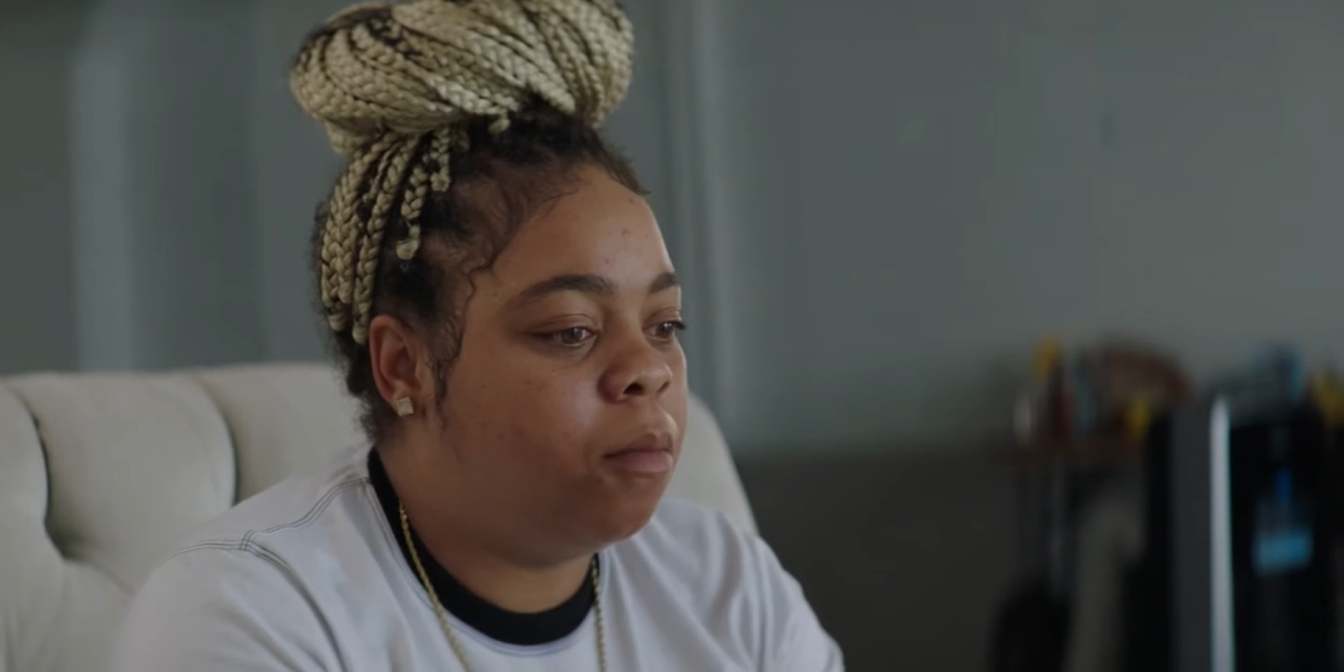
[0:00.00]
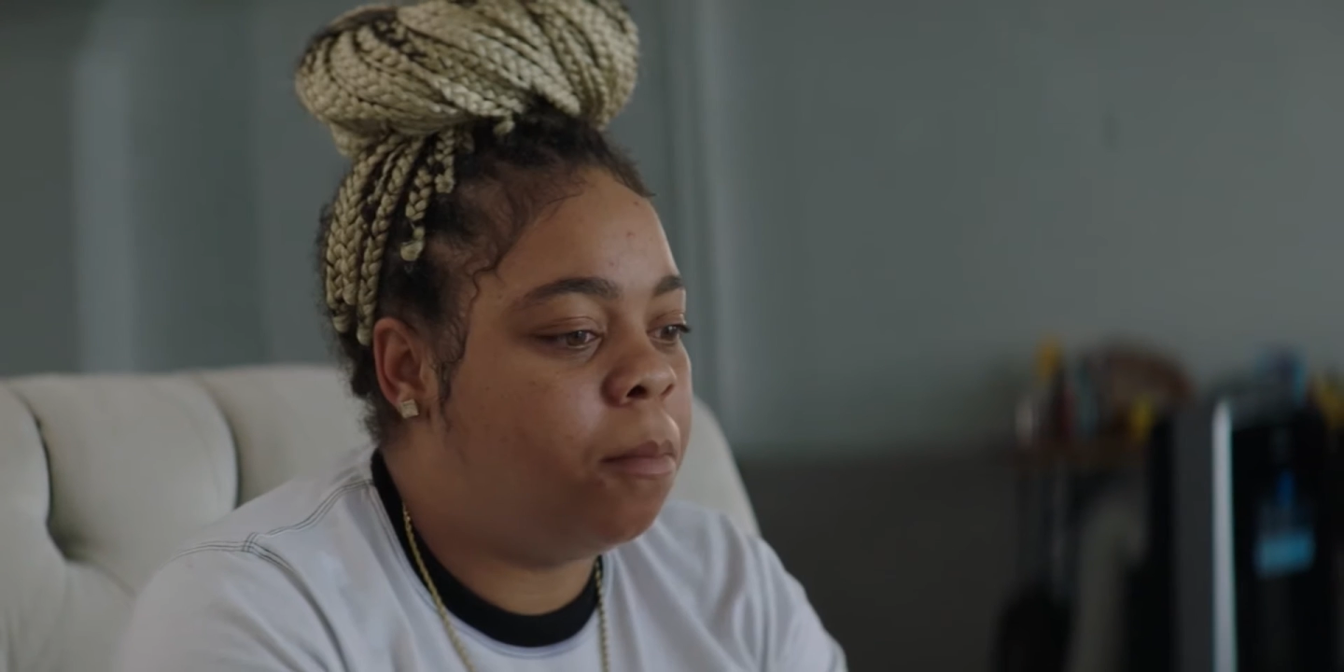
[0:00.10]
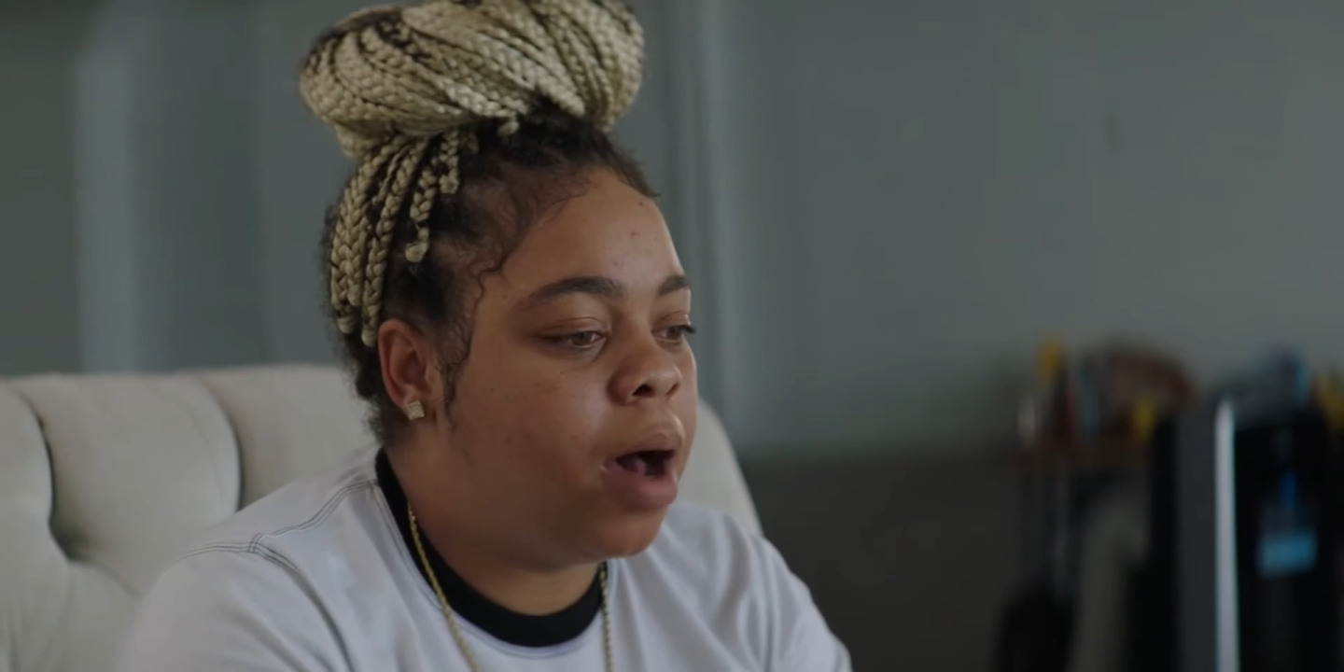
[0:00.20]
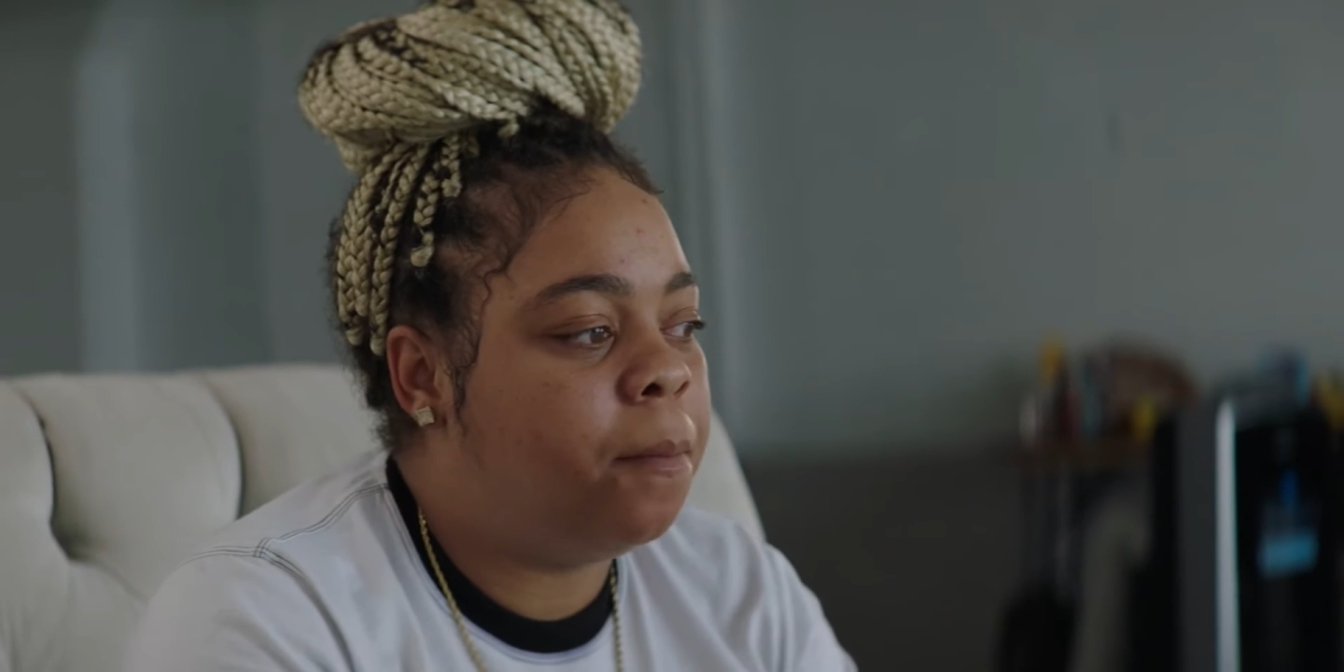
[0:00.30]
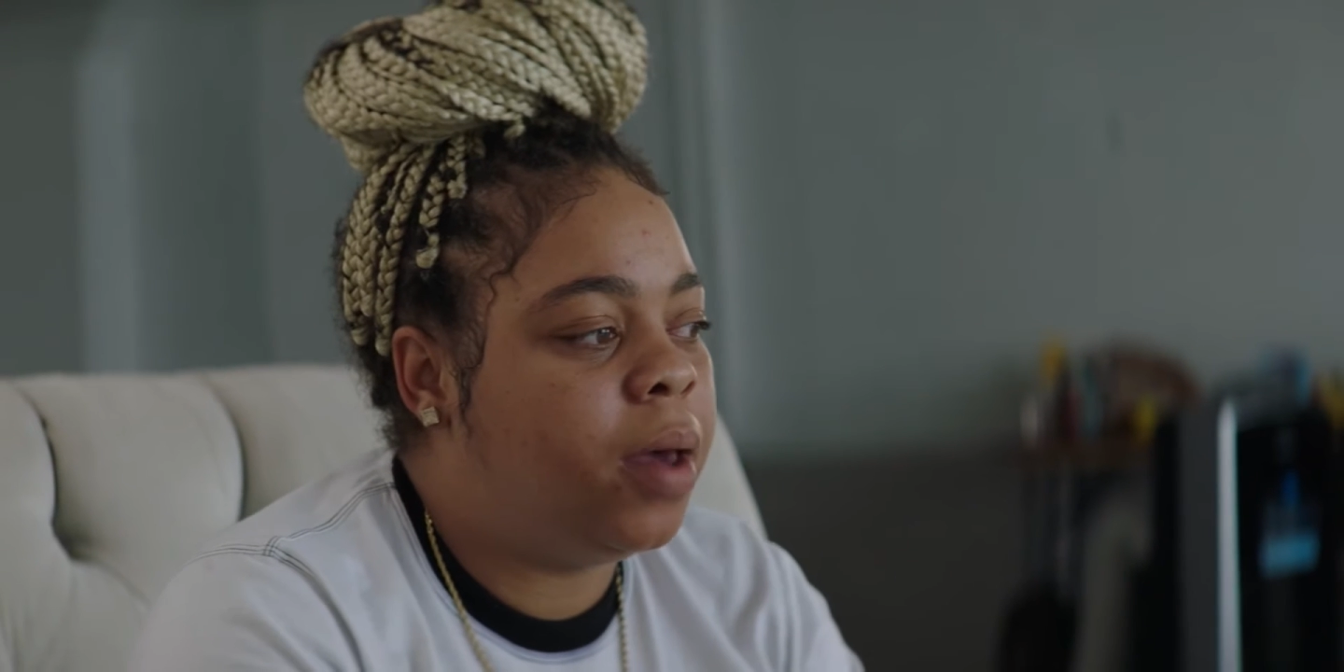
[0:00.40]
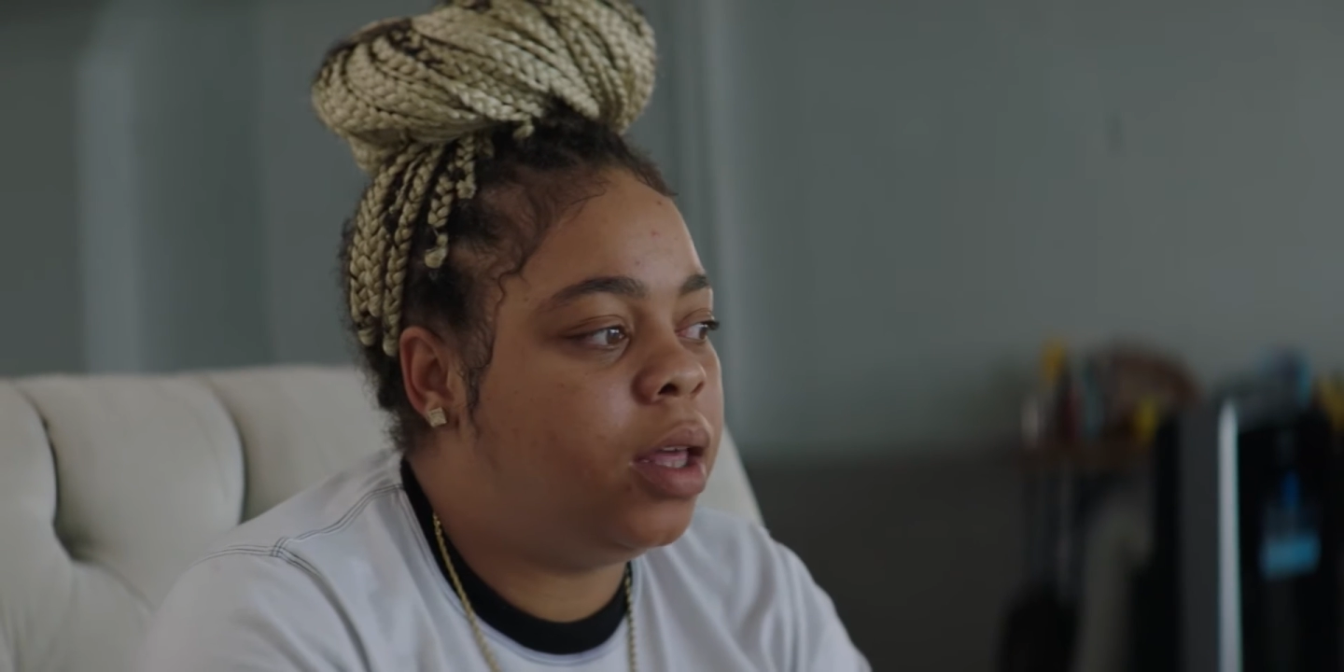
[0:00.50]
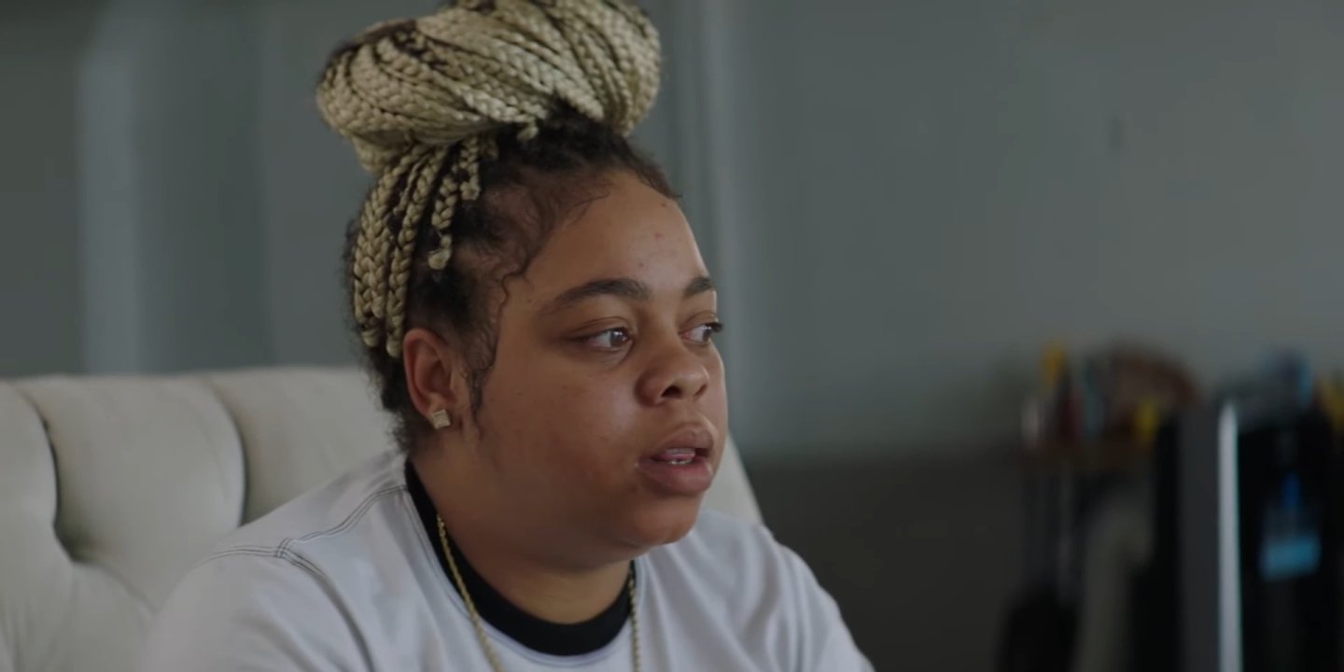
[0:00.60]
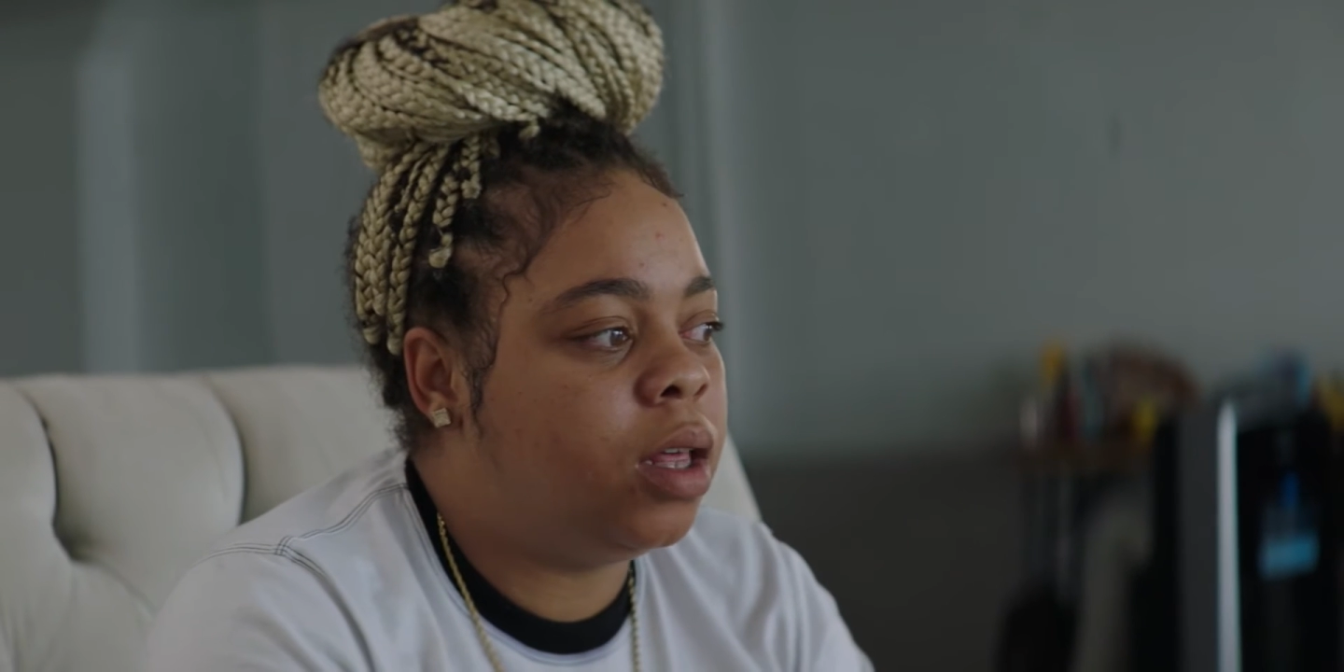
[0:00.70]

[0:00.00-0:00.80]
My main